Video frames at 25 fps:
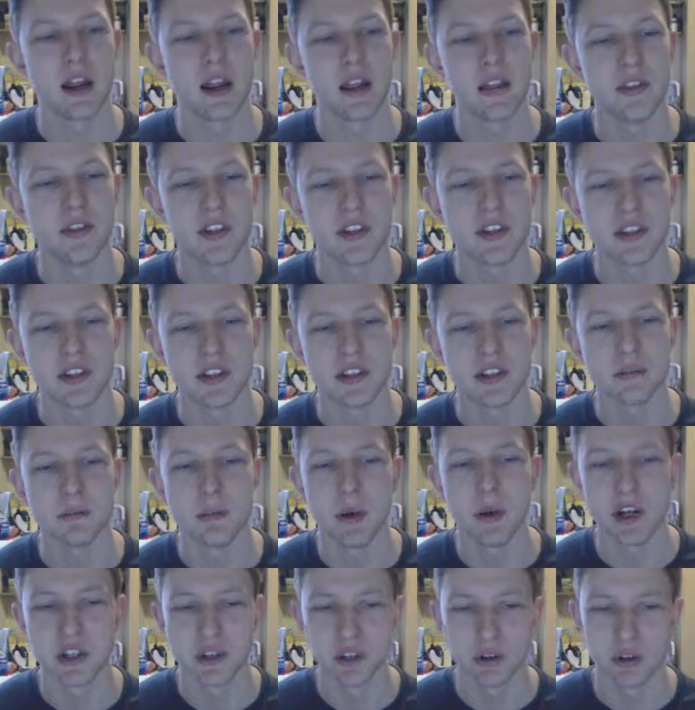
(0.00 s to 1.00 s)
This is
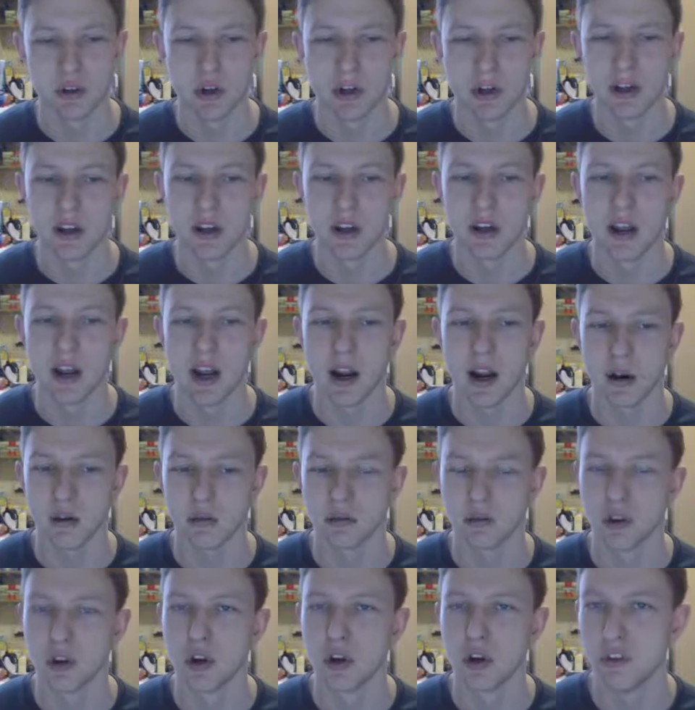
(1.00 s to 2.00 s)
measuring how
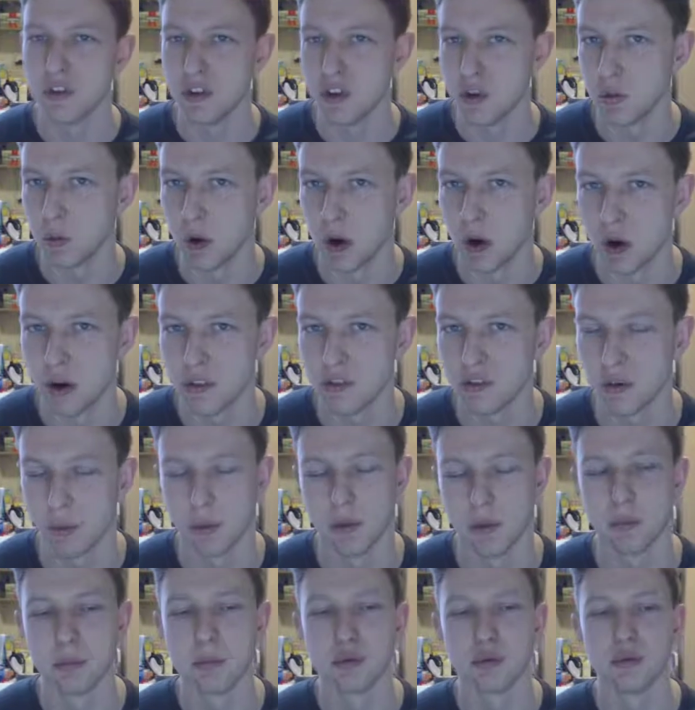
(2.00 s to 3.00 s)
recovered you are
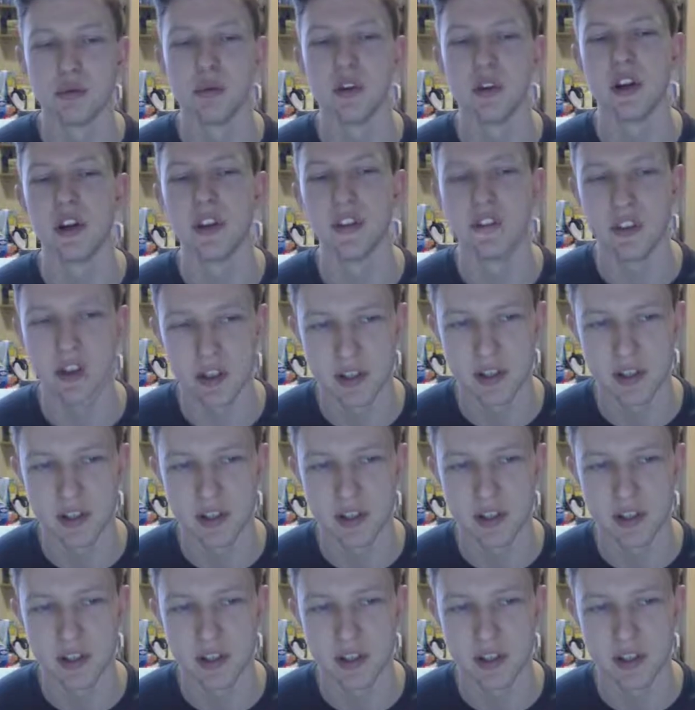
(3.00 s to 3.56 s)
from the previous